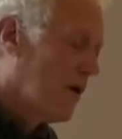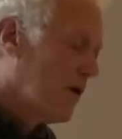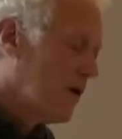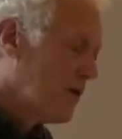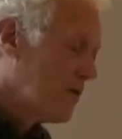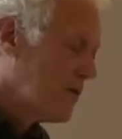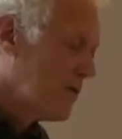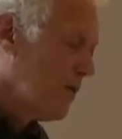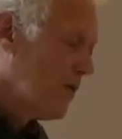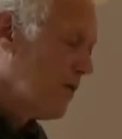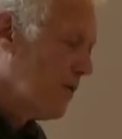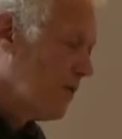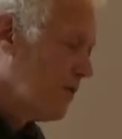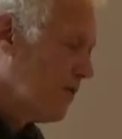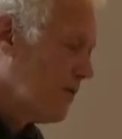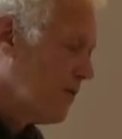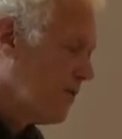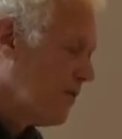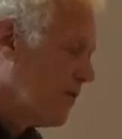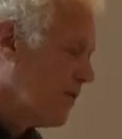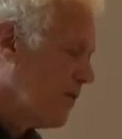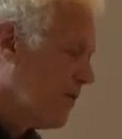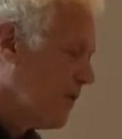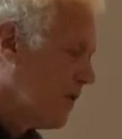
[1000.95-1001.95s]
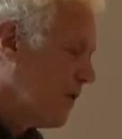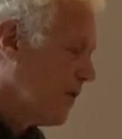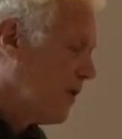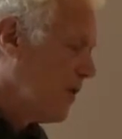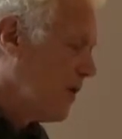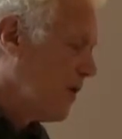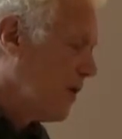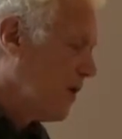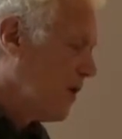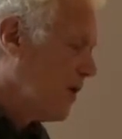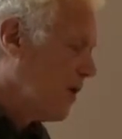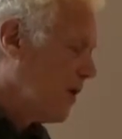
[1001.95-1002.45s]
So
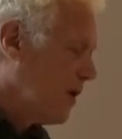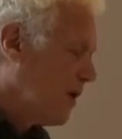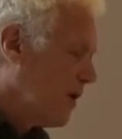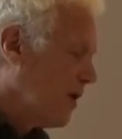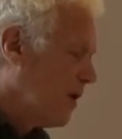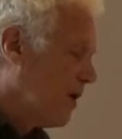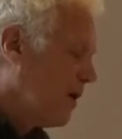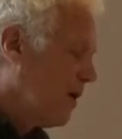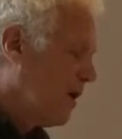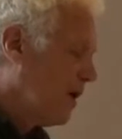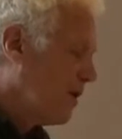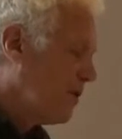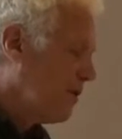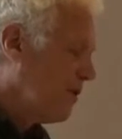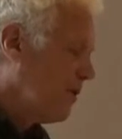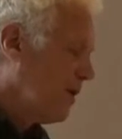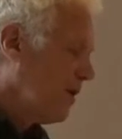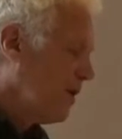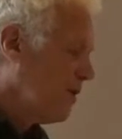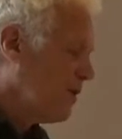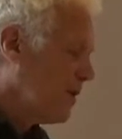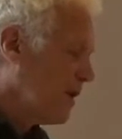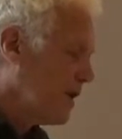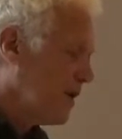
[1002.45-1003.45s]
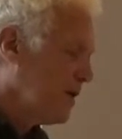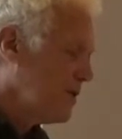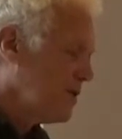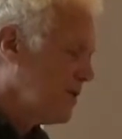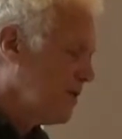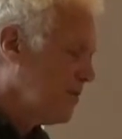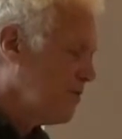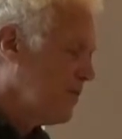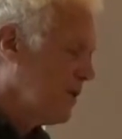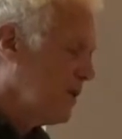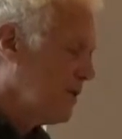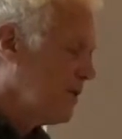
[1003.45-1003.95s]
I thought about it. I
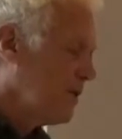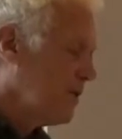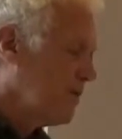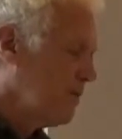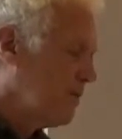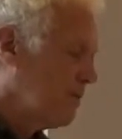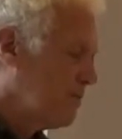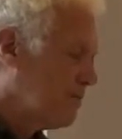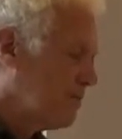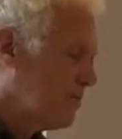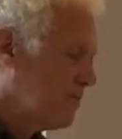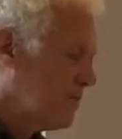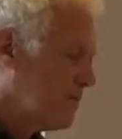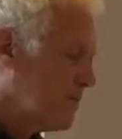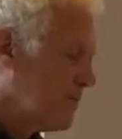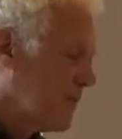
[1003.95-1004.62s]
said, Milton,